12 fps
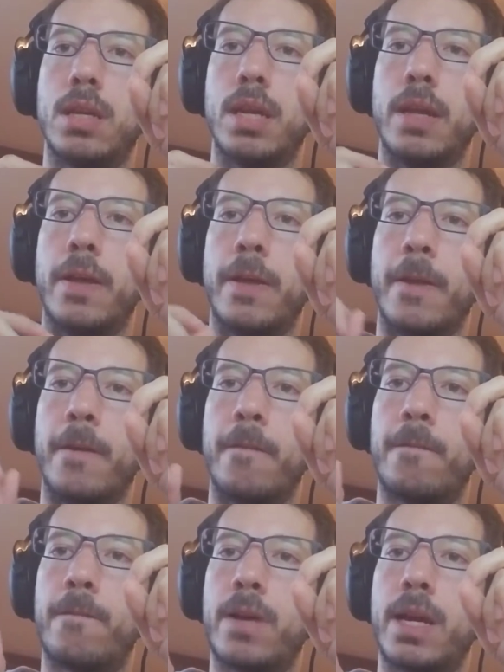And
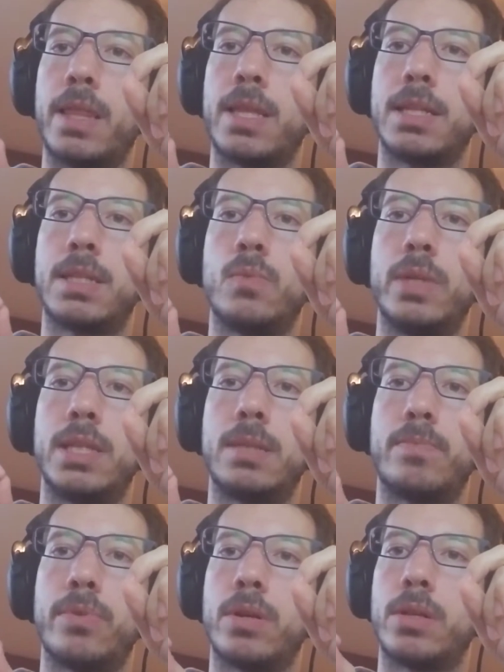find that sweet
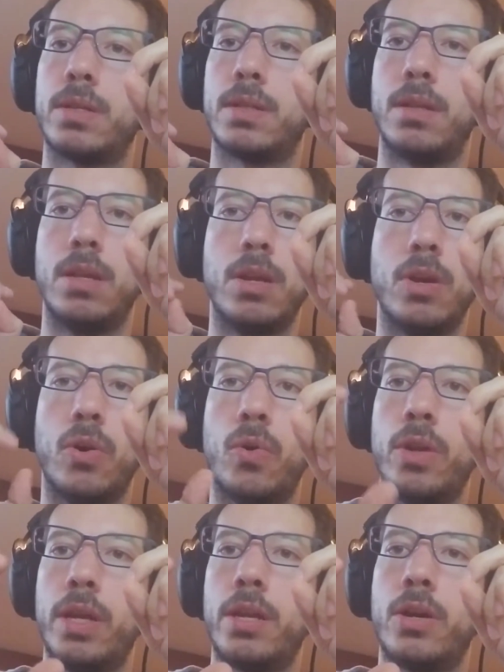spot,
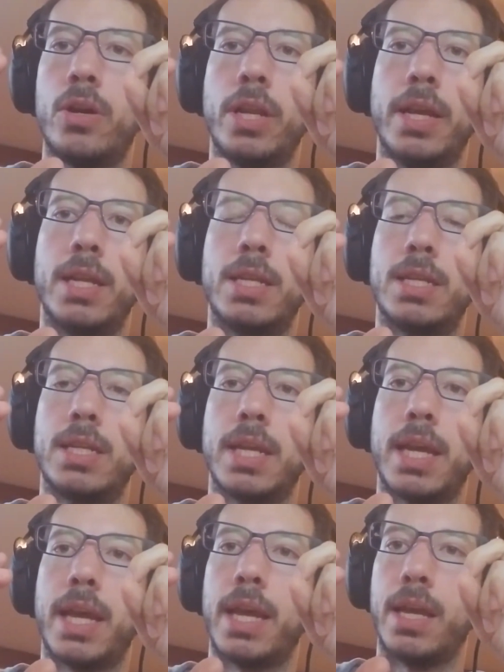hone in on it,
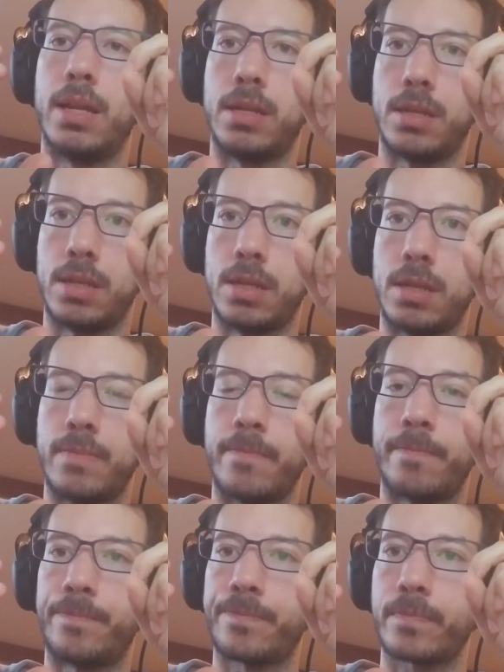and
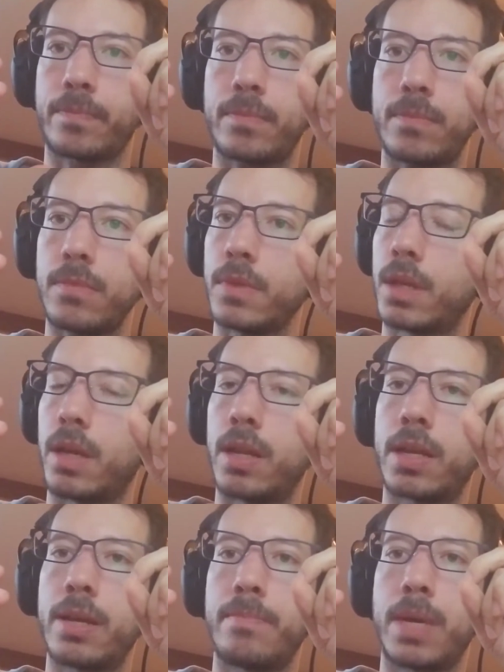
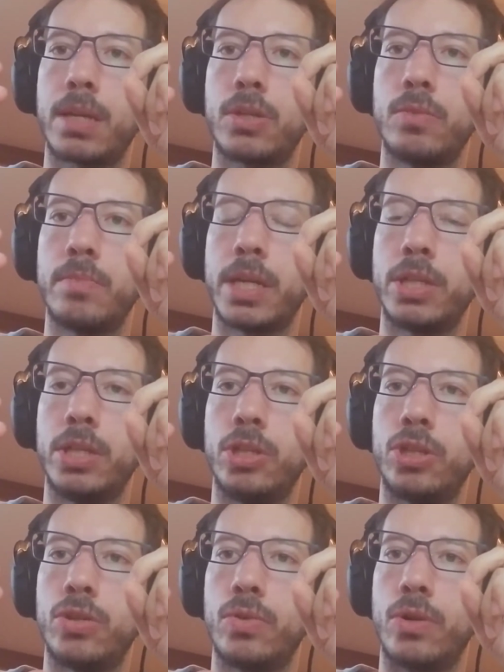gonna come back to my
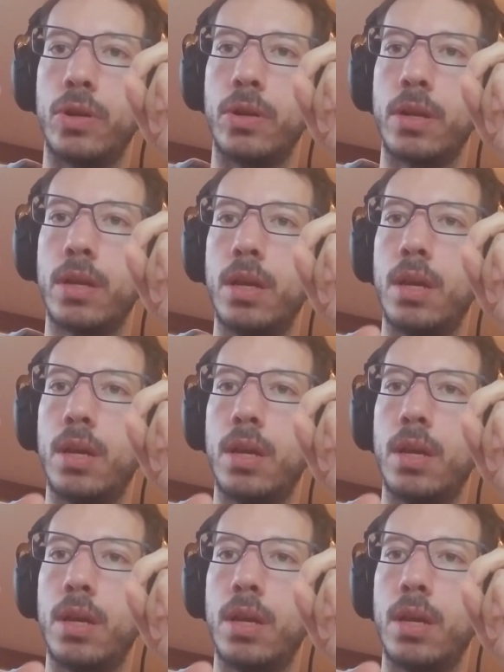teacher Ron.